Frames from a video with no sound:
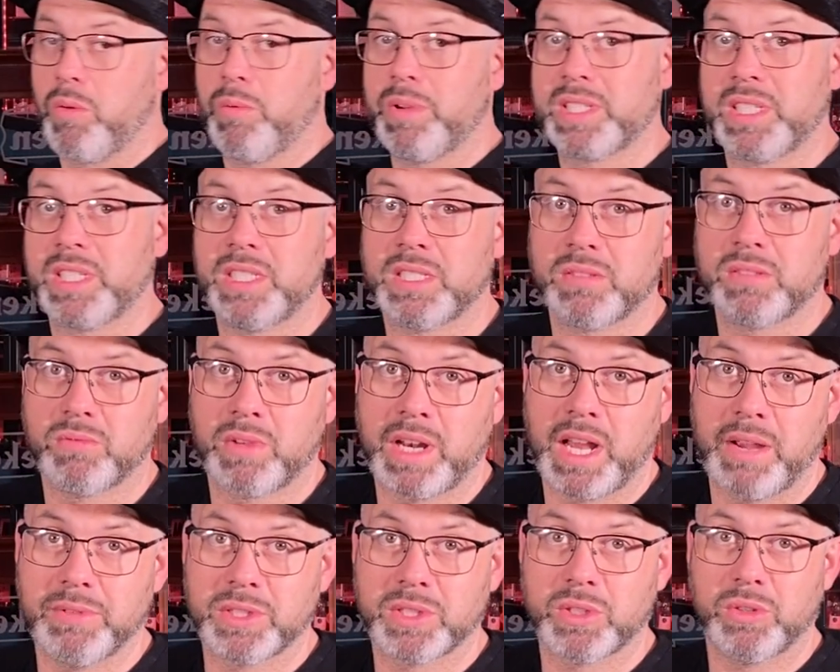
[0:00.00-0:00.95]
whiskeys, is what
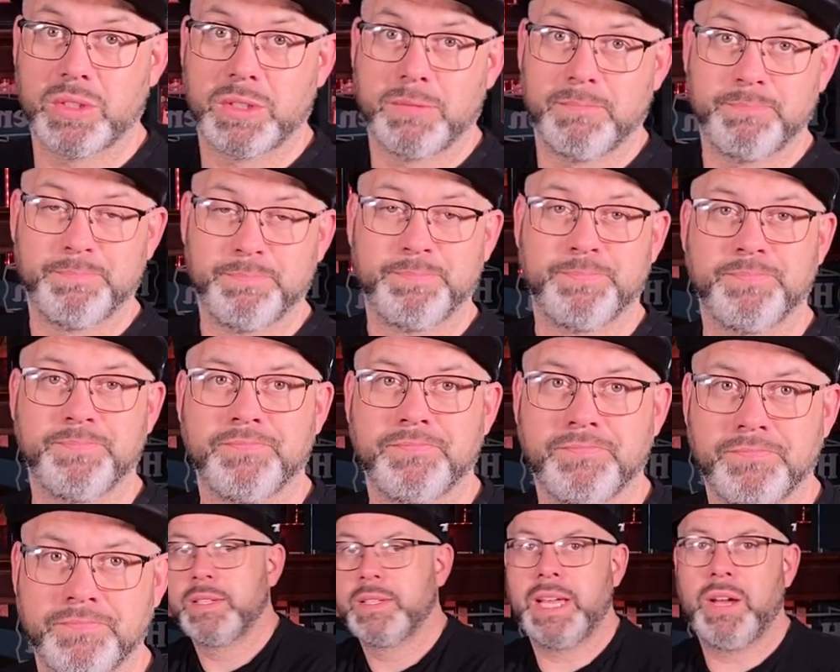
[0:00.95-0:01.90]
I was told.
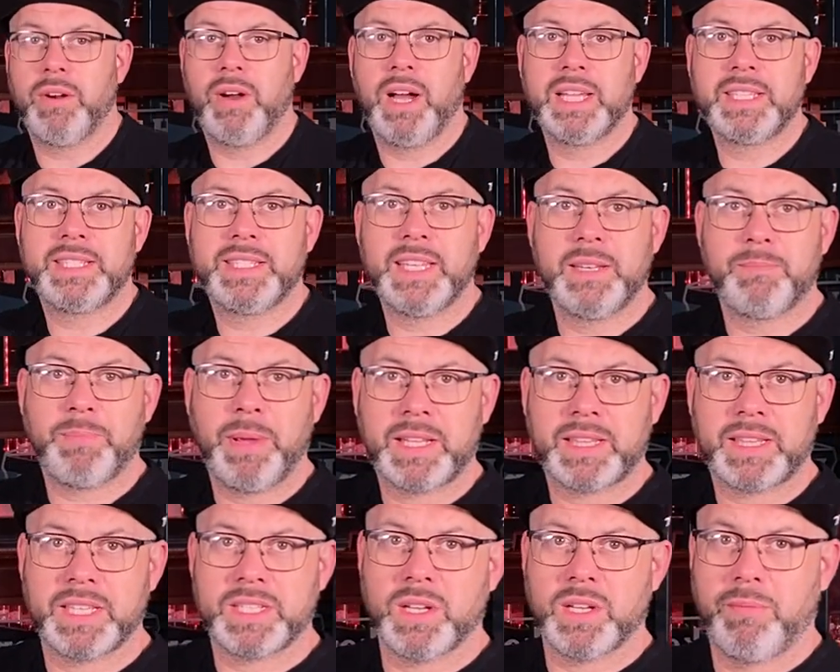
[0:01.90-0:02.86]
Now, I did pick
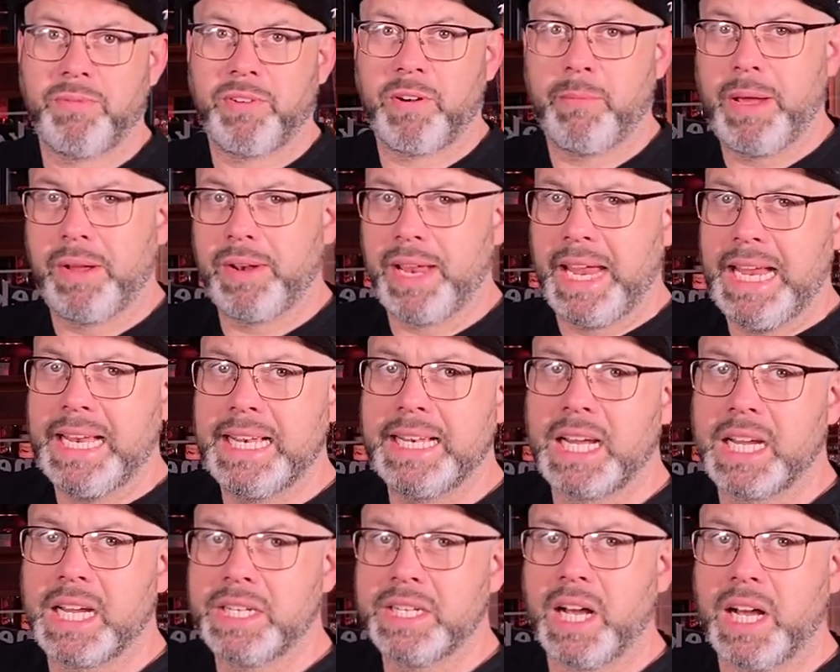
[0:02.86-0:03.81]
this up for about
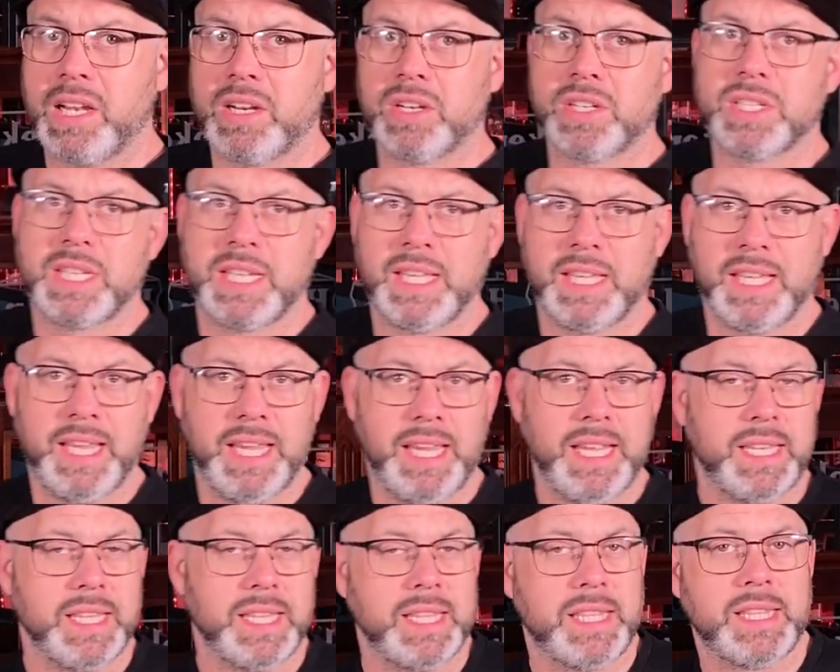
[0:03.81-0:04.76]
$89
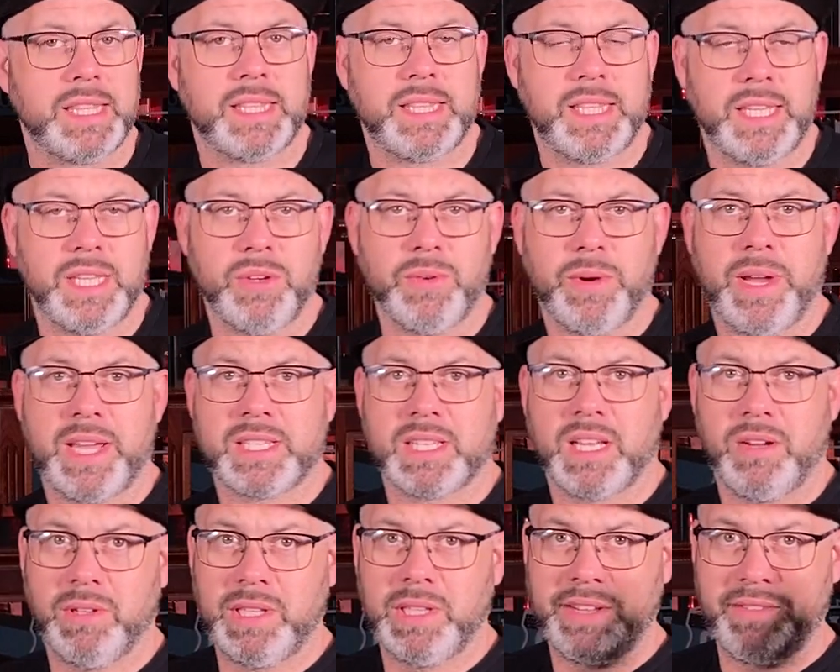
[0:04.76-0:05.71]
in the US.
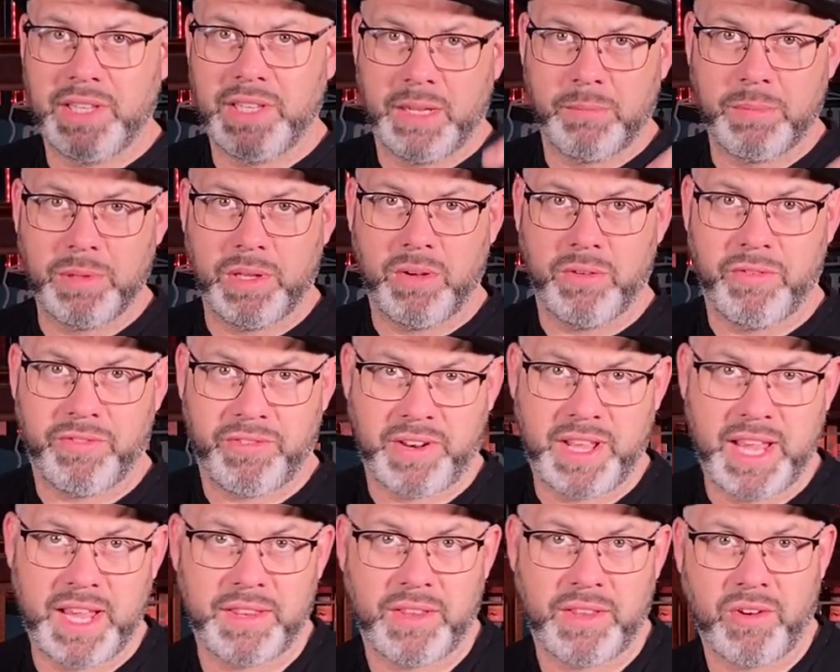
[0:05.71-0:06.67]
I will leave a link below for
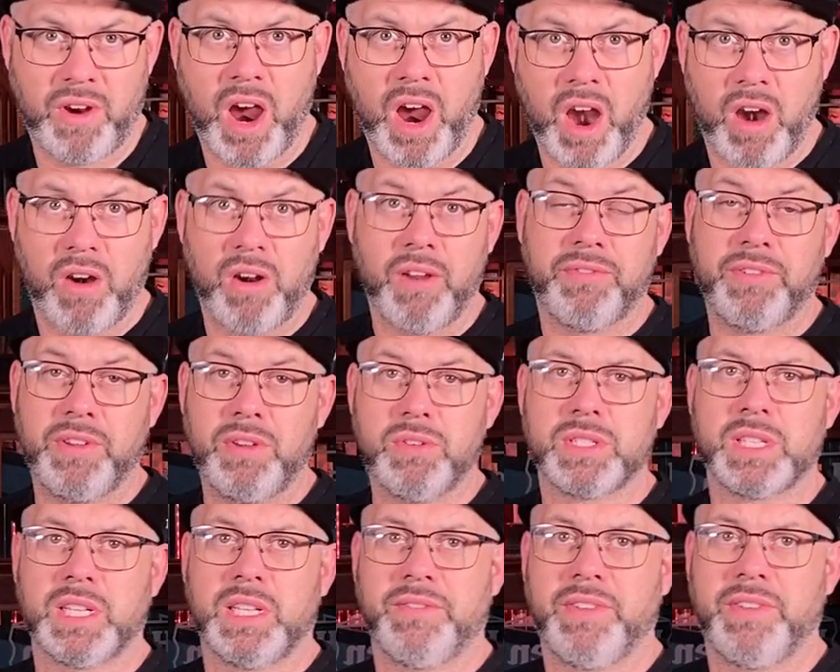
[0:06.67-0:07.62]
that. There are a few
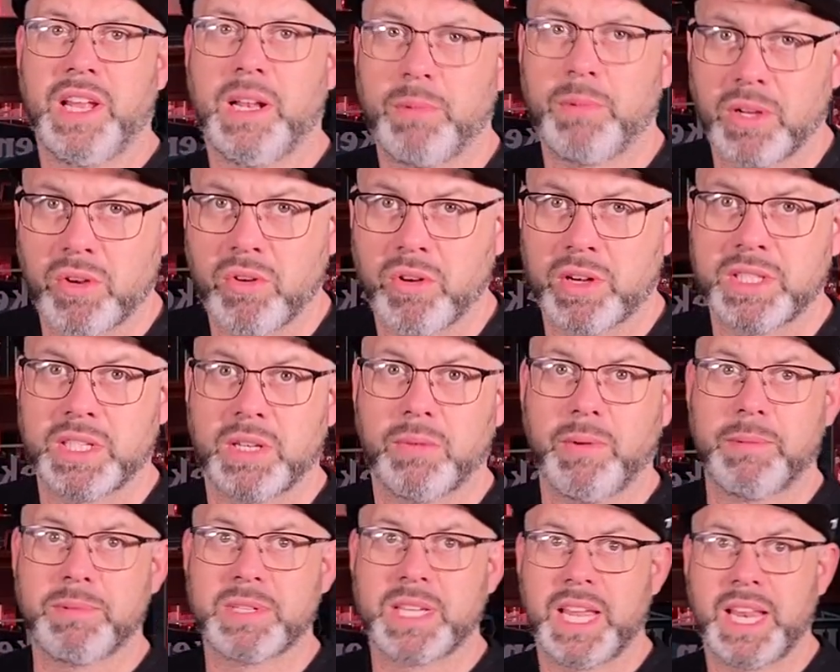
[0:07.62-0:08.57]
still available according to the
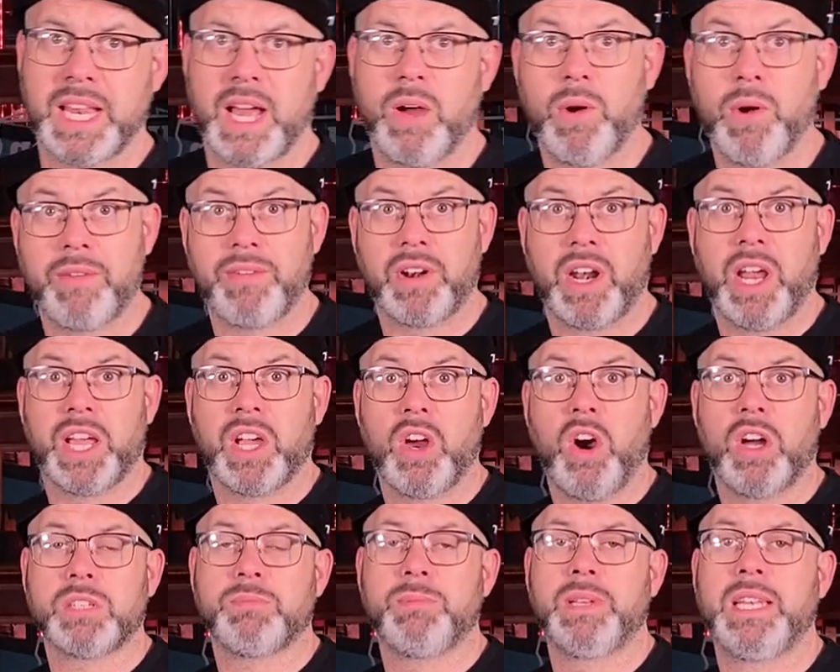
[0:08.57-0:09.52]
website. However, it
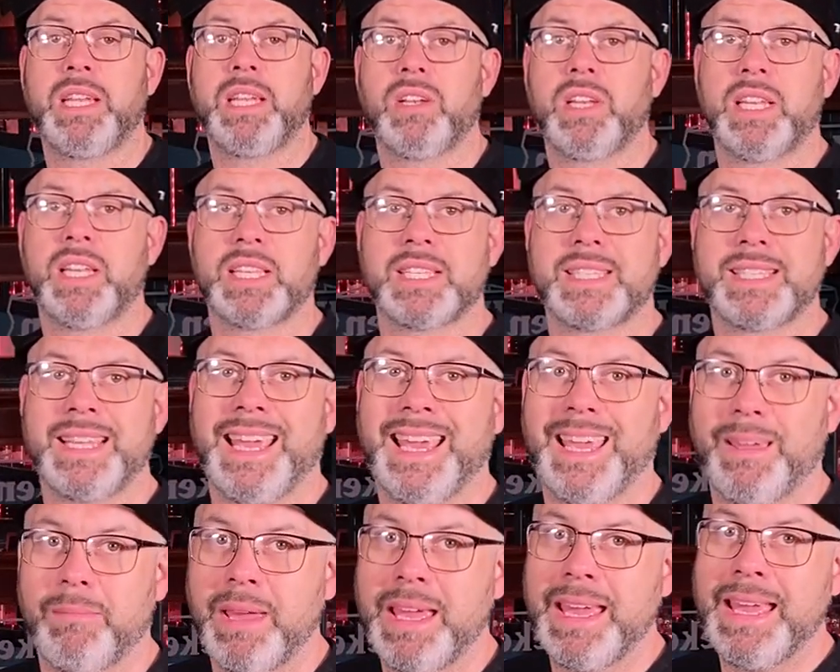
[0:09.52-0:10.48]
cost me nearly the
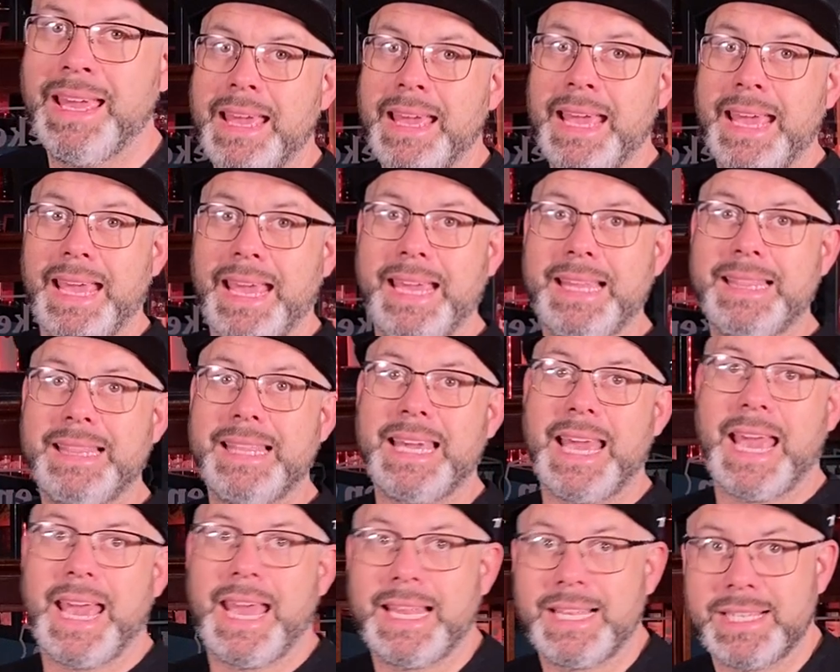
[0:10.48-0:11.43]
same in the
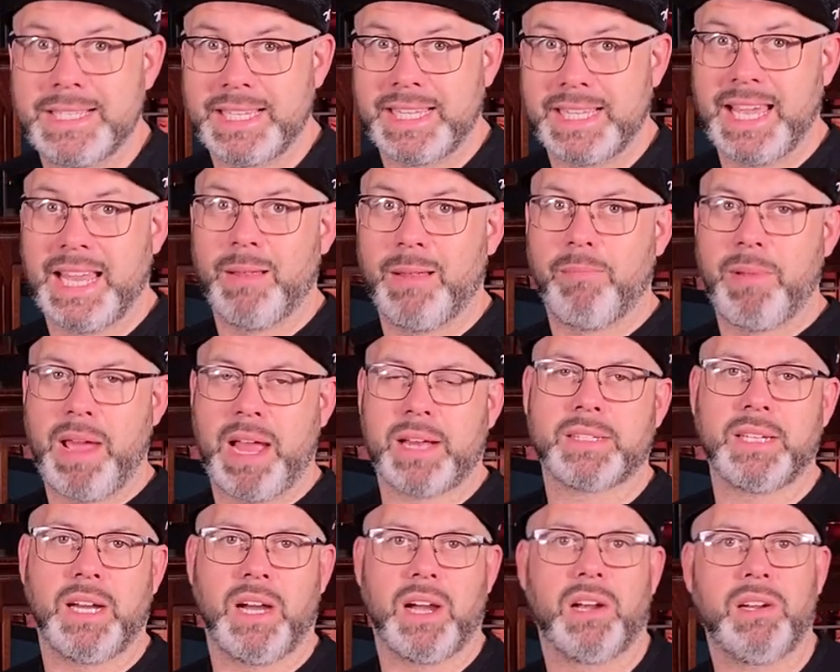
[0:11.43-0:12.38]
end to get it back
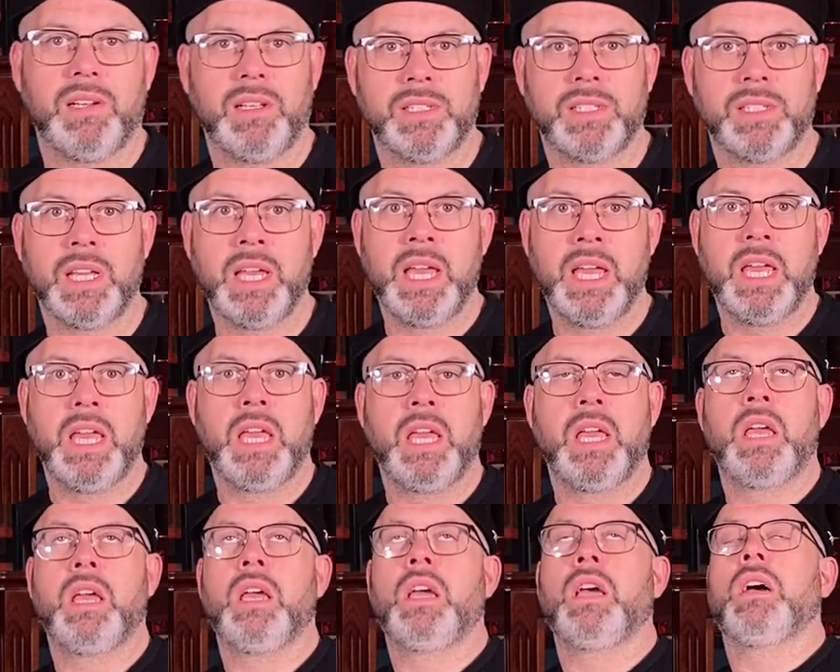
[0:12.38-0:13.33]
to Ireland,
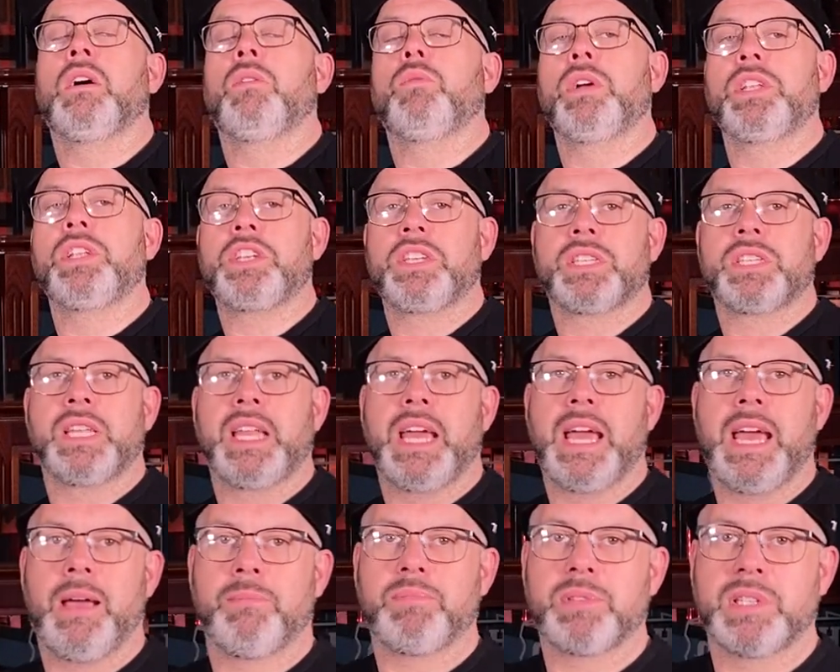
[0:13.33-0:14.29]
which is an
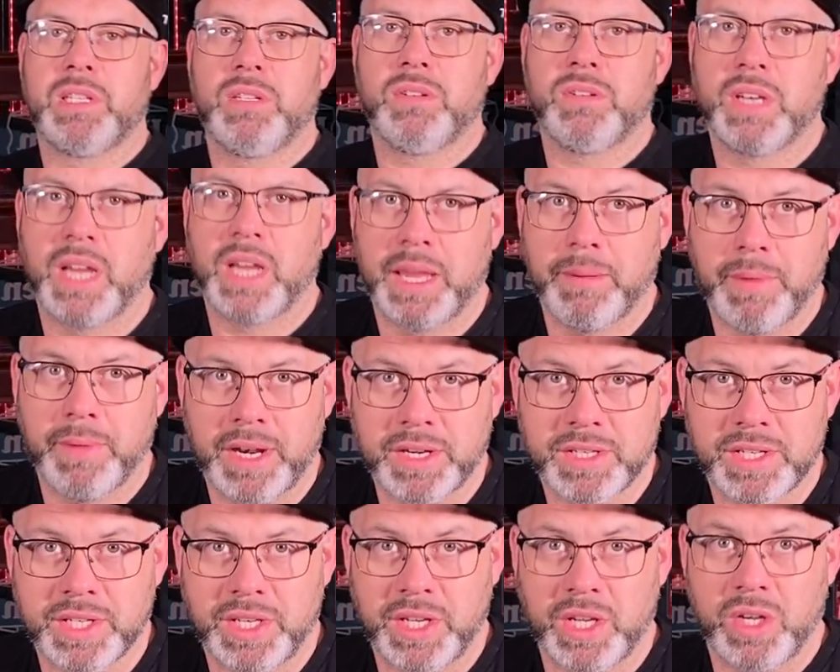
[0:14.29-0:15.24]
absolute nightmare
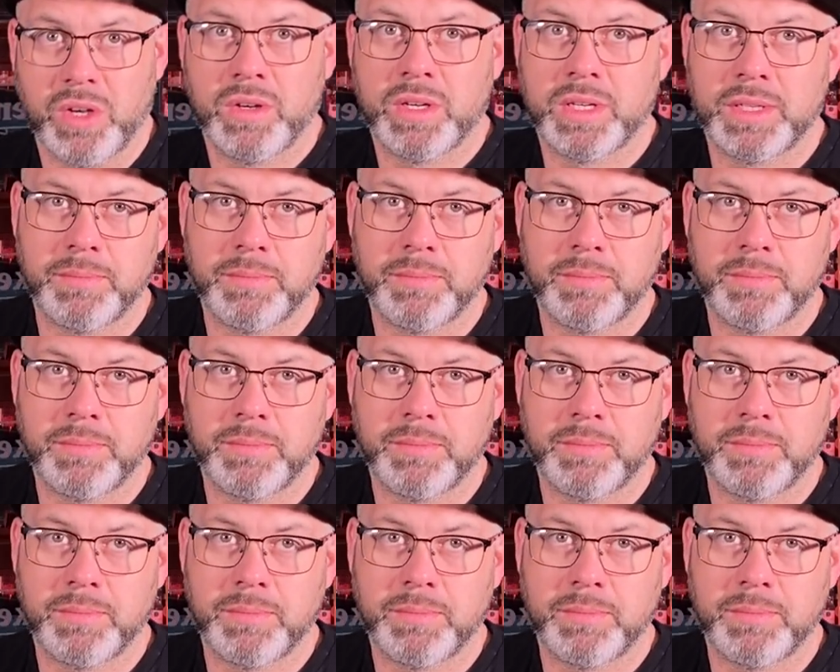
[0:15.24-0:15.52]
to do.